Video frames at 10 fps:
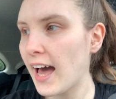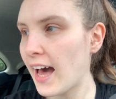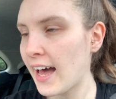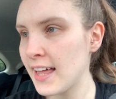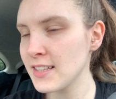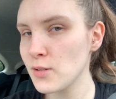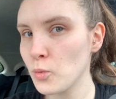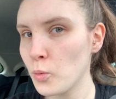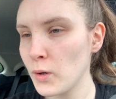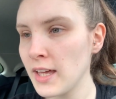
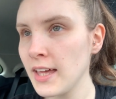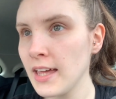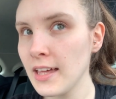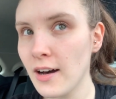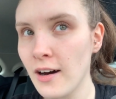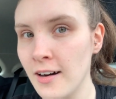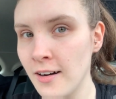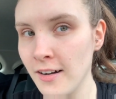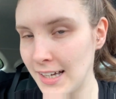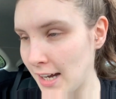and we
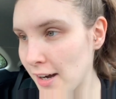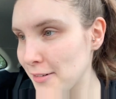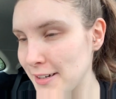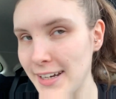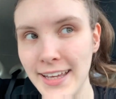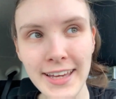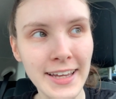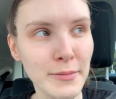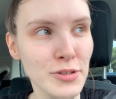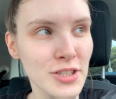are
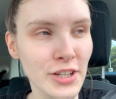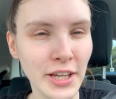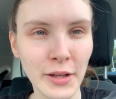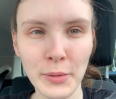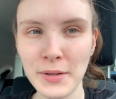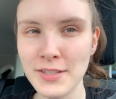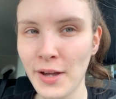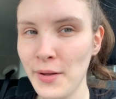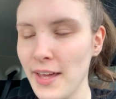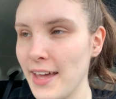currently, I'm just looking out the
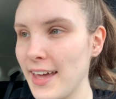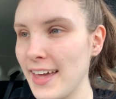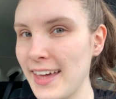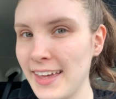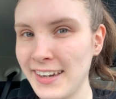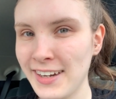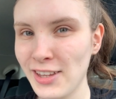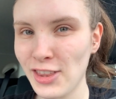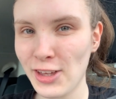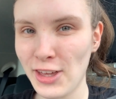window,
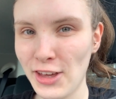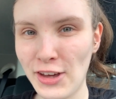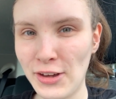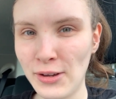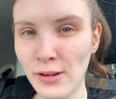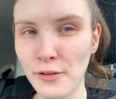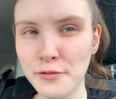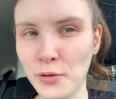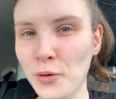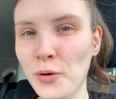in the queue
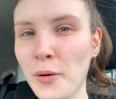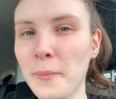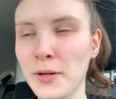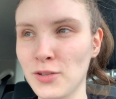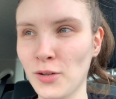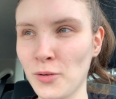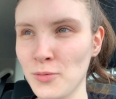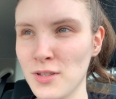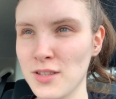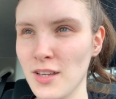for
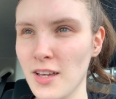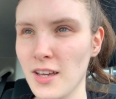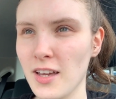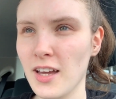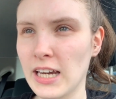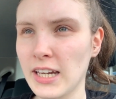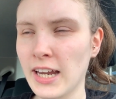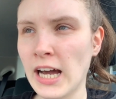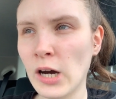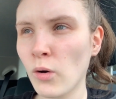McDonald's.
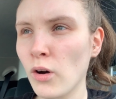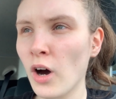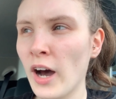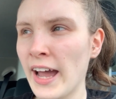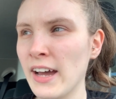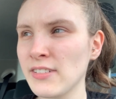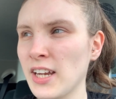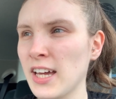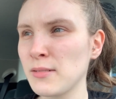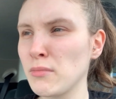Now I haven't
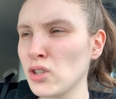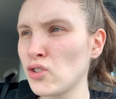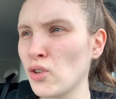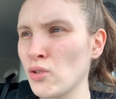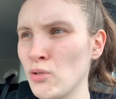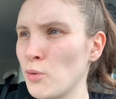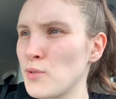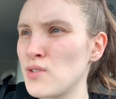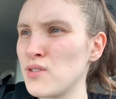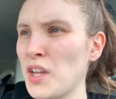had
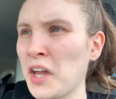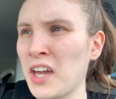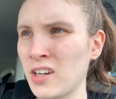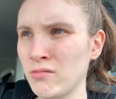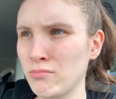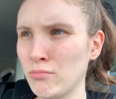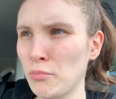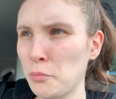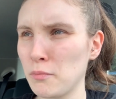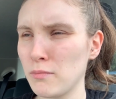McDonald's in
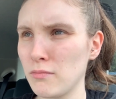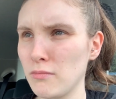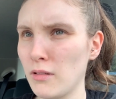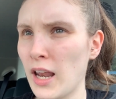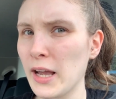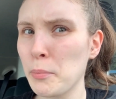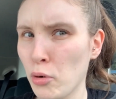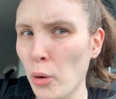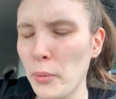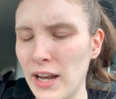like
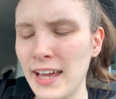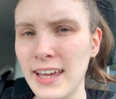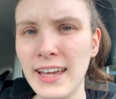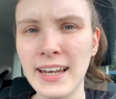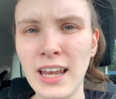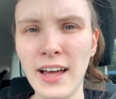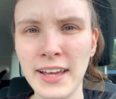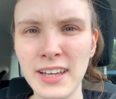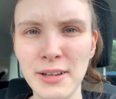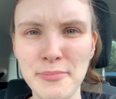properly in like